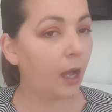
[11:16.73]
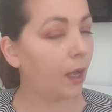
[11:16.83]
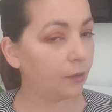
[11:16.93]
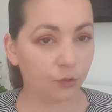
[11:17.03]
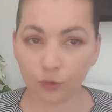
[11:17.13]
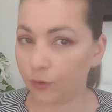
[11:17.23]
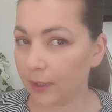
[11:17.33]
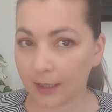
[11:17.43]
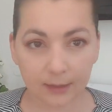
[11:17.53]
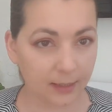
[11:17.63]
I do
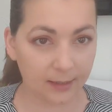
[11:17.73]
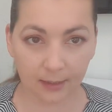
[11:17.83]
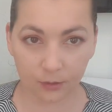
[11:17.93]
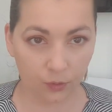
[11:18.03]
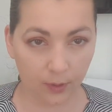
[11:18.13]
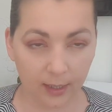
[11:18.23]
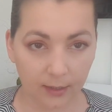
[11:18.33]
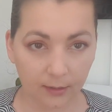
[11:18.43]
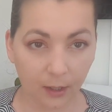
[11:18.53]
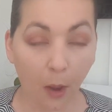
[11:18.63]
not
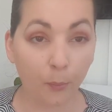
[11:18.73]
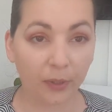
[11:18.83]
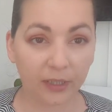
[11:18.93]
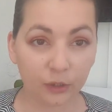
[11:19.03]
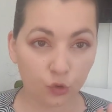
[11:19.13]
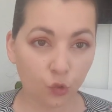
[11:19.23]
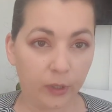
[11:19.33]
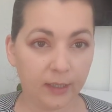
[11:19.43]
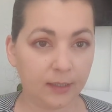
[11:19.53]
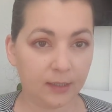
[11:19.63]
exaggerate, but in 2
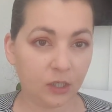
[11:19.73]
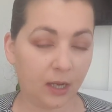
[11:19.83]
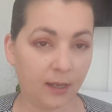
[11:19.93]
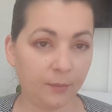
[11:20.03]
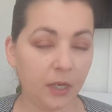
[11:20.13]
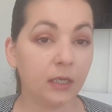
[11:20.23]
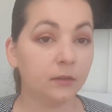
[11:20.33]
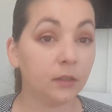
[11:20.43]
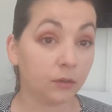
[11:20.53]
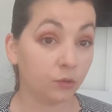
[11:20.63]
weeks time
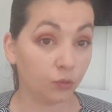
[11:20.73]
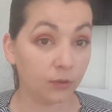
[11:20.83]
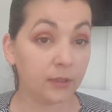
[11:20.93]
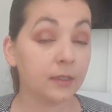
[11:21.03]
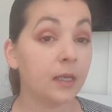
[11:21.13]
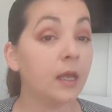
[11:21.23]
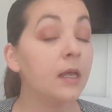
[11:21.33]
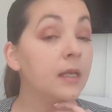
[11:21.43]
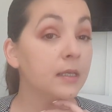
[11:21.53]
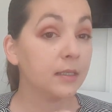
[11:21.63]
the roots
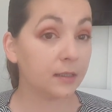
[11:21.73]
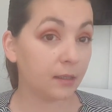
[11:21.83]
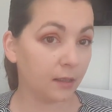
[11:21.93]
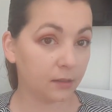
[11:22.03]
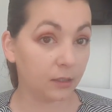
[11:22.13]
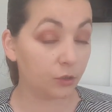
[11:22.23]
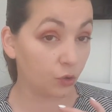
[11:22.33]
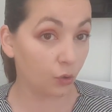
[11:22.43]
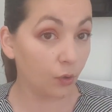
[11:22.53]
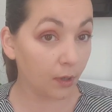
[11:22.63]
started
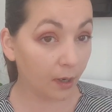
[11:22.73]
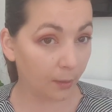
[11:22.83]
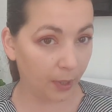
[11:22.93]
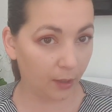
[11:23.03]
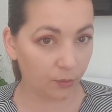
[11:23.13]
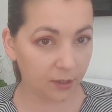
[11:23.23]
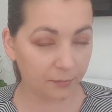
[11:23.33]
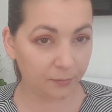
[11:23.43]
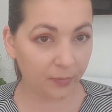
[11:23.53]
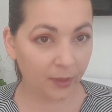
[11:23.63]
to come out,
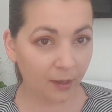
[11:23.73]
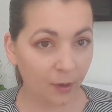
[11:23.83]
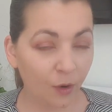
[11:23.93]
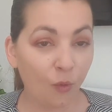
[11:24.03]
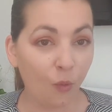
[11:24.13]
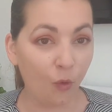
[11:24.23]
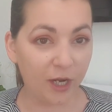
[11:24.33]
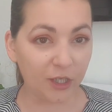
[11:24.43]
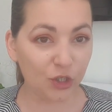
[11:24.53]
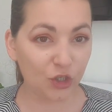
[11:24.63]

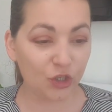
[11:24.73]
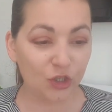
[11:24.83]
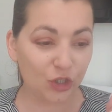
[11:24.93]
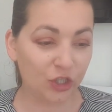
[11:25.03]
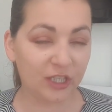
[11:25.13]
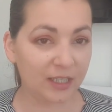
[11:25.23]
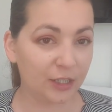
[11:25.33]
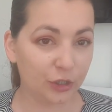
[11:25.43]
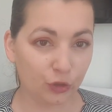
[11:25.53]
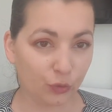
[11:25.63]
which she
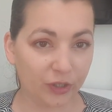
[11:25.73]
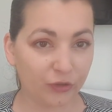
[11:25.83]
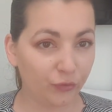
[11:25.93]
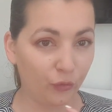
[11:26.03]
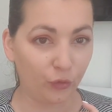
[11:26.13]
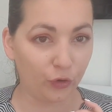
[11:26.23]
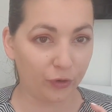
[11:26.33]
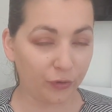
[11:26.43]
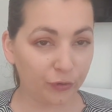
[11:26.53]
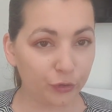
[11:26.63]
didn't do it
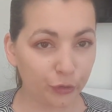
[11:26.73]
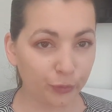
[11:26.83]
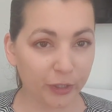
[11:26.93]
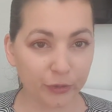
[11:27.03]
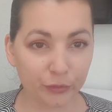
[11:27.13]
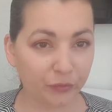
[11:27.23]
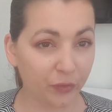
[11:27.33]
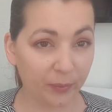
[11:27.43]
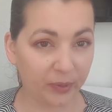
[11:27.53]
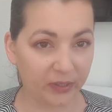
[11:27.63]
for 2 months or
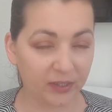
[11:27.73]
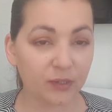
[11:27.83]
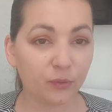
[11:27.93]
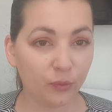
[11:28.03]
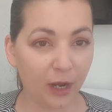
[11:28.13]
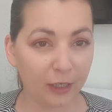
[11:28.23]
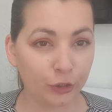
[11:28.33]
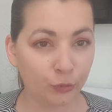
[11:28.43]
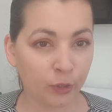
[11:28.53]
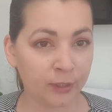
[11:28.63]
3 months while
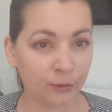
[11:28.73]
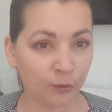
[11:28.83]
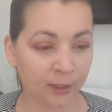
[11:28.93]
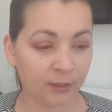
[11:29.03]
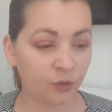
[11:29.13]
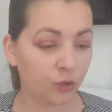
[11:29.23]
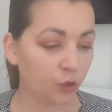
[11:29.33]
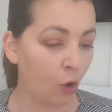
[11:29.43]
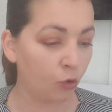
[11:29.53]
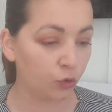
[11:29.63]
she was in water. She was
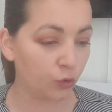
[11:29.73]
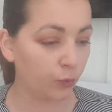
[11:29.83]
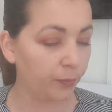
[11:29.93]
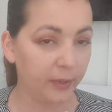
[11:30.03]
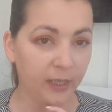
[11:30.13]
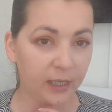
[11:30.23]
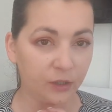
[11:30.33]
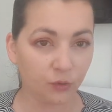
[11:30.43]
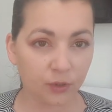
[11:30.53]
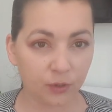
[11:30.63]
all droopy and
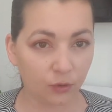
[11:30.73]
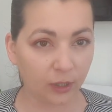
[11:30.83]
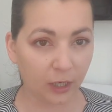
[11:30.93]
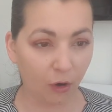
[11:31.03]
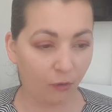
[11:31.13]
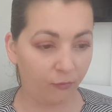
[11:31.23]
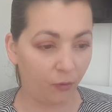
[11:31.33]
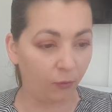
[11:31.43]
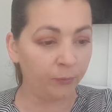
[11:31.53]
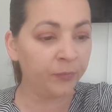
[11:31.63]
she was looking awful.